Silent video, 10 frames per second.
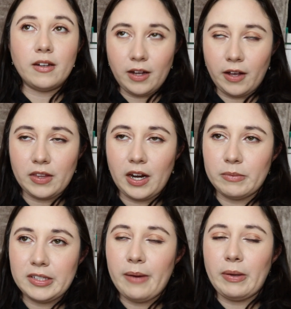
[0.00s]
Not that I'm
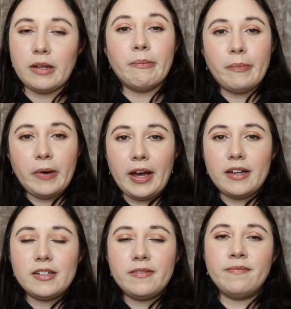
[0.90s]
scamming them,
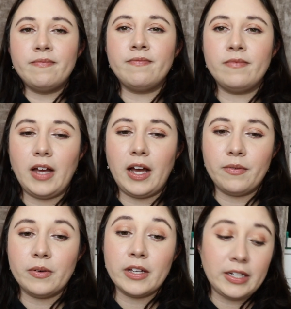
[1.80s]
but I
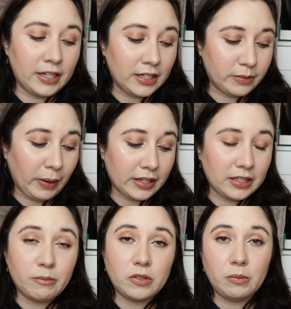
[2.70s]
really didn't expect
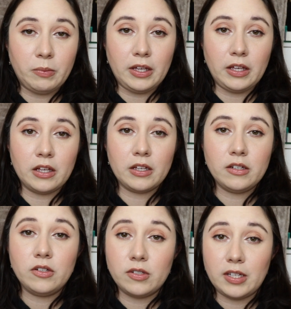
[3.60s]
them
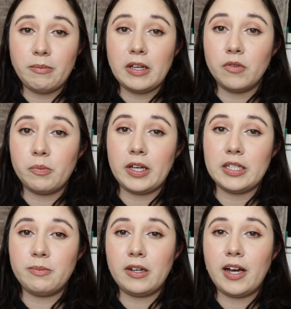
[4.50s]
to send me a
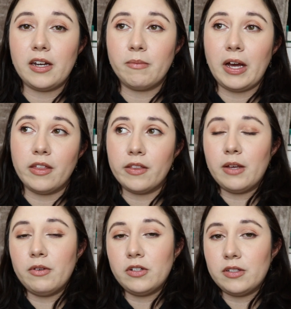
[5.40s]
replacement item. I thought they
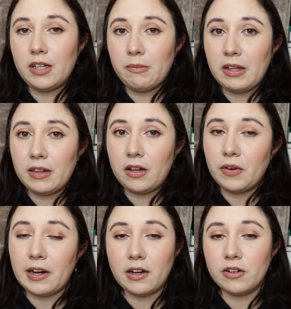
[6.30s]
would just send me like
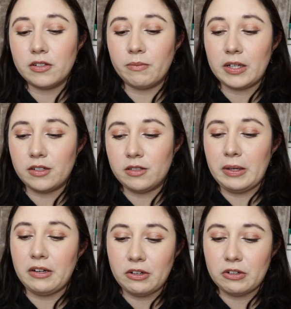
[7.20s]
credit or something to
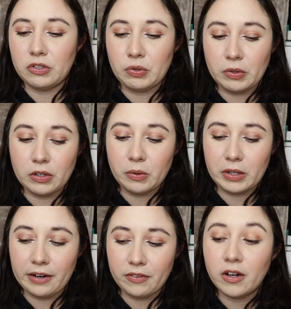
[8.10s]
spend in their store or
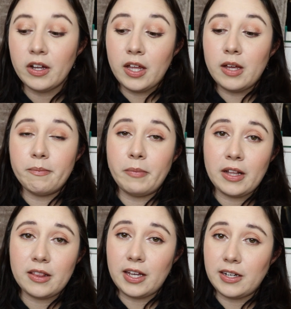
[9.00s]
whatever.
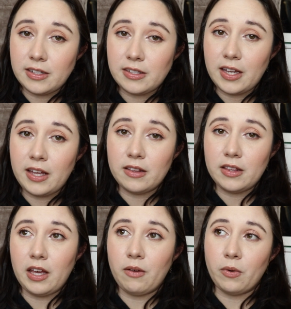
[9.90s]
But they did say that
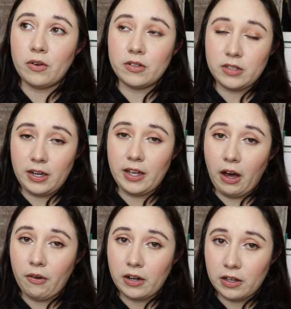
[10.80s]
they were sending
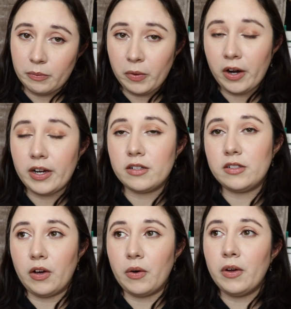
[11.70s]
out another product,
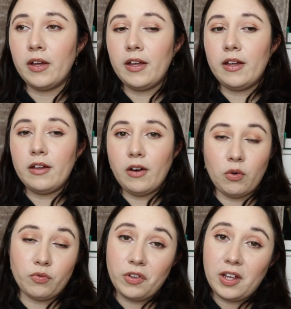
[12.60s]
so
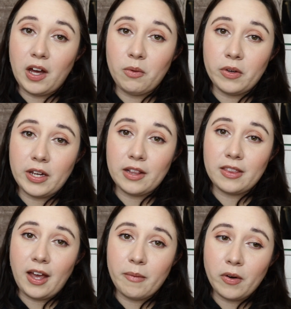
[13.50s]
hopefully I will get
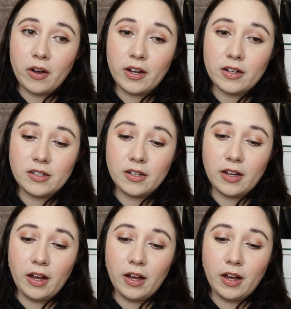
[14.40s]
that product.